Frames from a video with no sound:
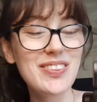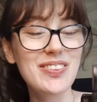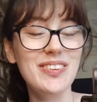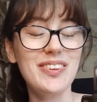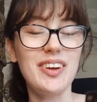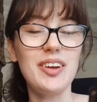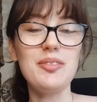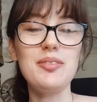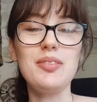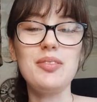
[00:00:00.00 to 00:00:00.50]

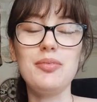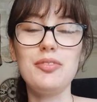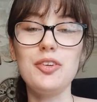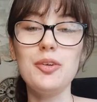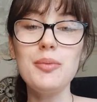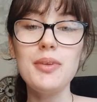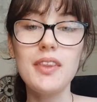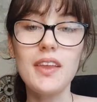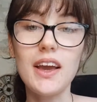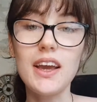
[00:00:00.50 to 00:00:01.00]
I'm
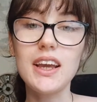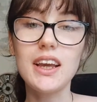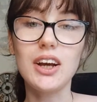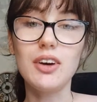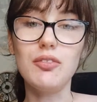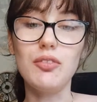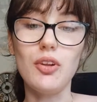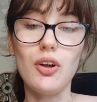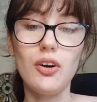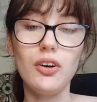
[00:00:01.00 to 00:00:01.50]
filming like a
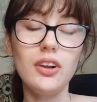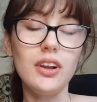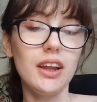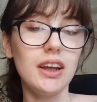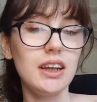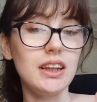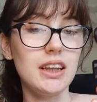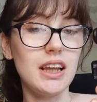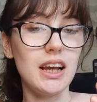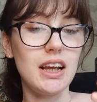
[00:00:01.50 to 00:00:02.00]
vlog, like
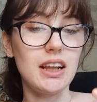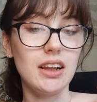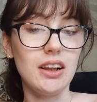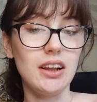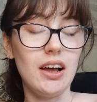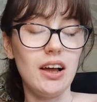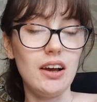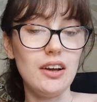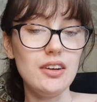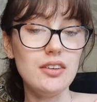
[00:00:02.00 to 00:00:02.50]
a day in the
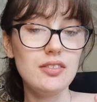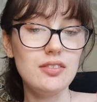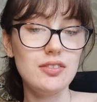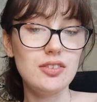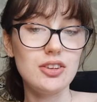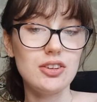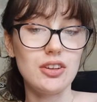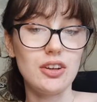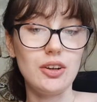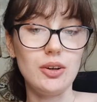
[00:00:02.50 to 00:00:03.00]
life,
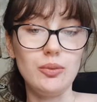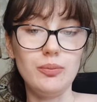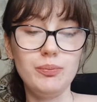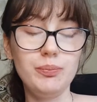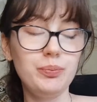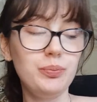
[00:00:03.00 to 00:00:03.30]
so